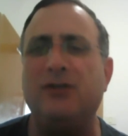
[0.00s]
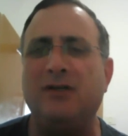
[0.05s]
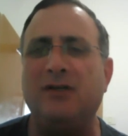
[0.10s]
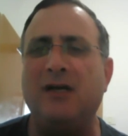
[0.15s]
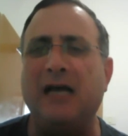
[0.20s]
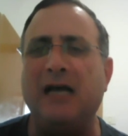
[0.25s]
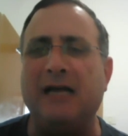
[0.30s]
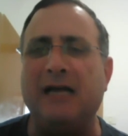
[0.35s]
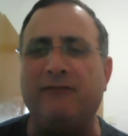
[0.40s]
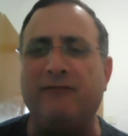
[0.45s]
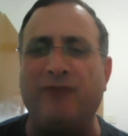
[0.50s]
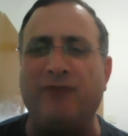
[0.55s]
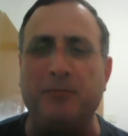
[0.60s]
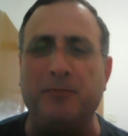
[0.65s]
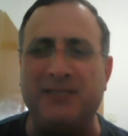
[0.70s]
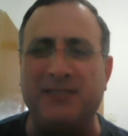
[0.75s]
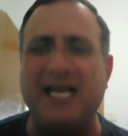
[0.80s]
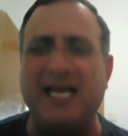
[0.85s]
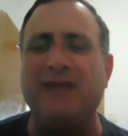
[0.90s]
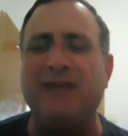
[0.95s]
from 10
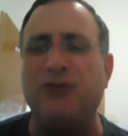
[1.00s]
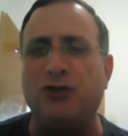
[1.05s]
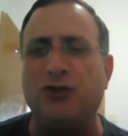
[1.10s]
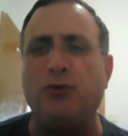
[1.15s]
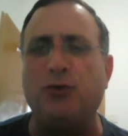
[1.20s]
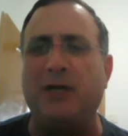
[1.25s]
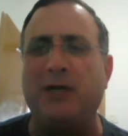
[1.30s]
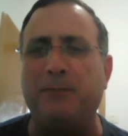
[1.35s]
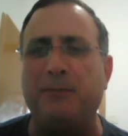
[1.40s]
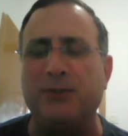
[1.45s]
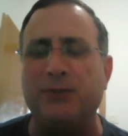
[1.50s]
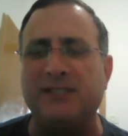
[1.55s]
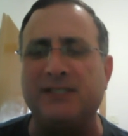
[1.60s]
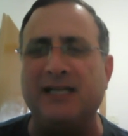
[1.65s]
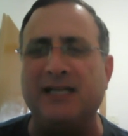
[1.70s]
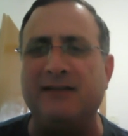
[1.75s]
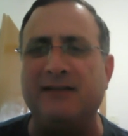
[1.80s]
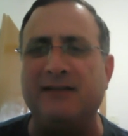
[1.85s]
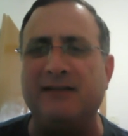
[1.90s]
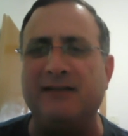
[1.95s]
to 20% of
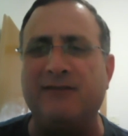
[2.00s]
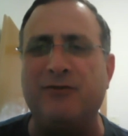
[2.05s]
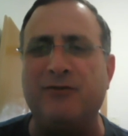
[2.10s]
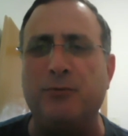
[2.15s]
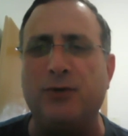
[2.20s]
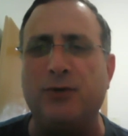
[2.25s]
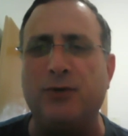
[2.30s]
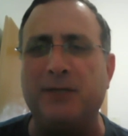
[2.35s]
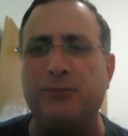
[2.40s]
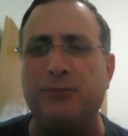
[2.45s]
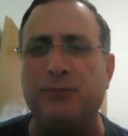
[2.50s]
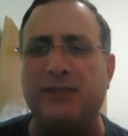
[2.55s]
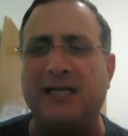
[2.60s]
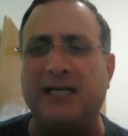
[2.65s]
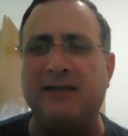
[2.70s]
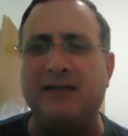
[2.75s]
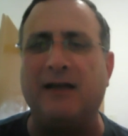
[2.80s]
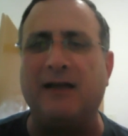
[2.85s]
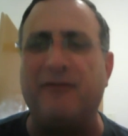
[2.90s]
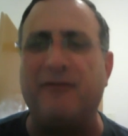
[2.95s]
the
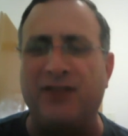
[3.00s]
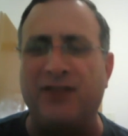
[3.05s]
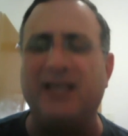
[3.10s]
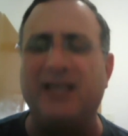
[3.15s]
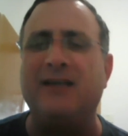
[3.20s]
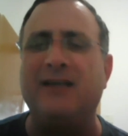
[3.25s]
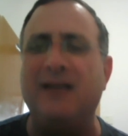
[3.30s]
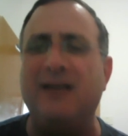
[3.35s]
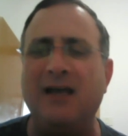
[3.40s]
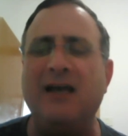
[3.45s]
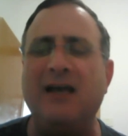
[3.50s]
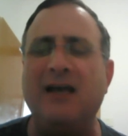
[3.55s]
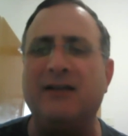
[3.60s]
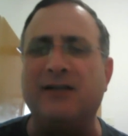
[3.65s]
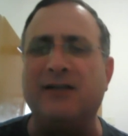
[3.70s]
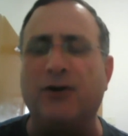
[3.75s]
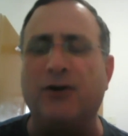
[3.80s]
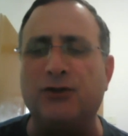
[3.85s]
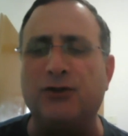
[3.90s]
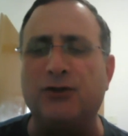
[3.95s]
of the
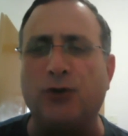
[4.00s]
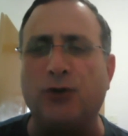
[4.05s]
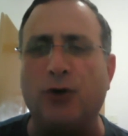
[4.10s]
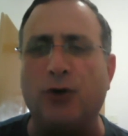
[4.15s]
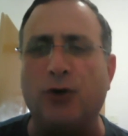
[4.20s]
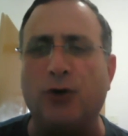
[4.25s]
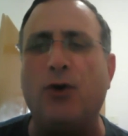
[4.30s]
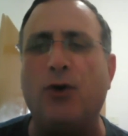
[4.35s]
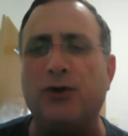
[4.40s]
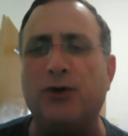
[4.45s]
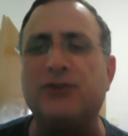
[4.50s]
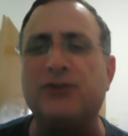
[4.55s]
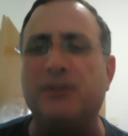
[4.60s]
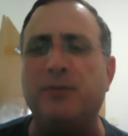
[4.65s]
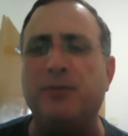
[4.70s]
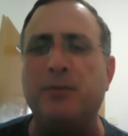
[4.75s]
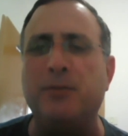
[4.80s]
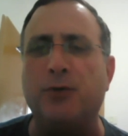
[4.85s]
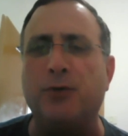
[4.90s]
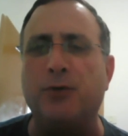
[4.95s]
territorial waters to be
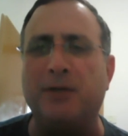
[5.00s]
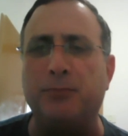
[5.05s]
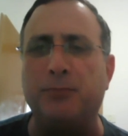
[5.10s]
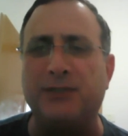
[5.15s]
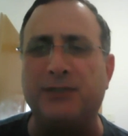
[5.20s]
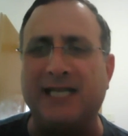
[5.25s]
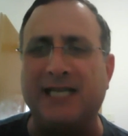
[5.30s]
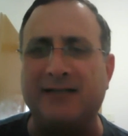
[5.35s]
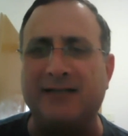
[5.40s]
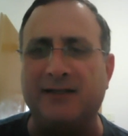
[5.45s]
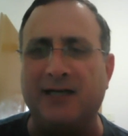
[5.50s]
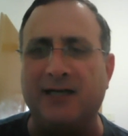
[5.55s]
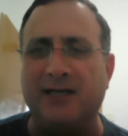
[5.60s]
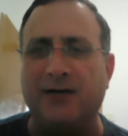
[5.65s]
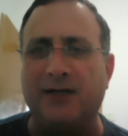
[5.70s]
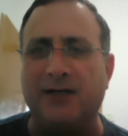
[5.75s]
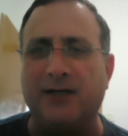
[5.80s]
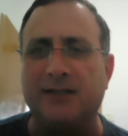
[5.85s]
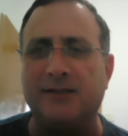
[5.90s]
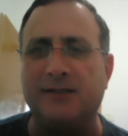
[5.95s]
marine protected
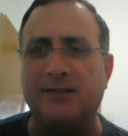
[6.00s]
areas.